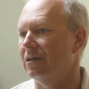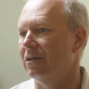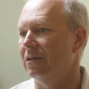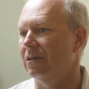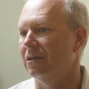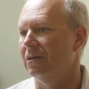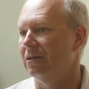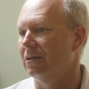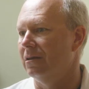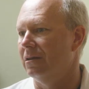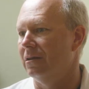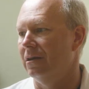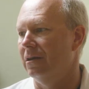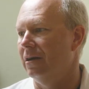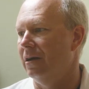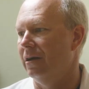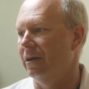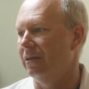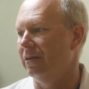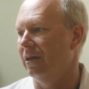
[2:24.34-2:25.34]

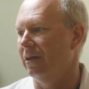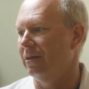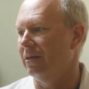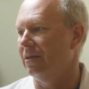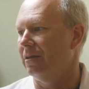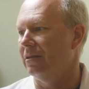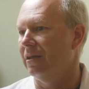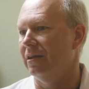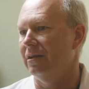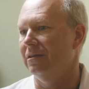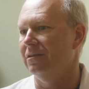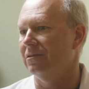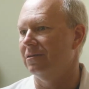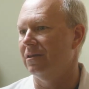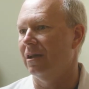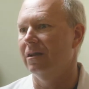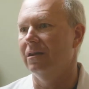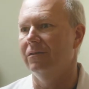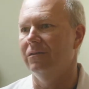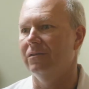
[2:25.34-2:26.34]
I, I think that is
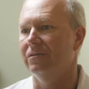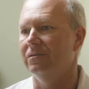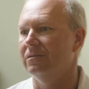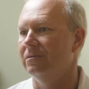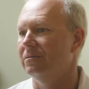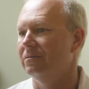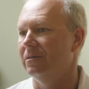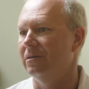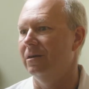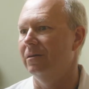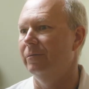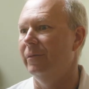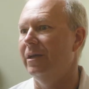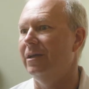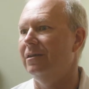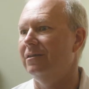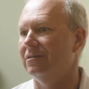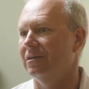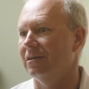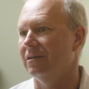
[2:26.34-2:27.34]
kind of
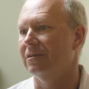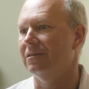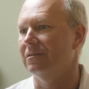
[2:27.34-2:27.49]
amazing.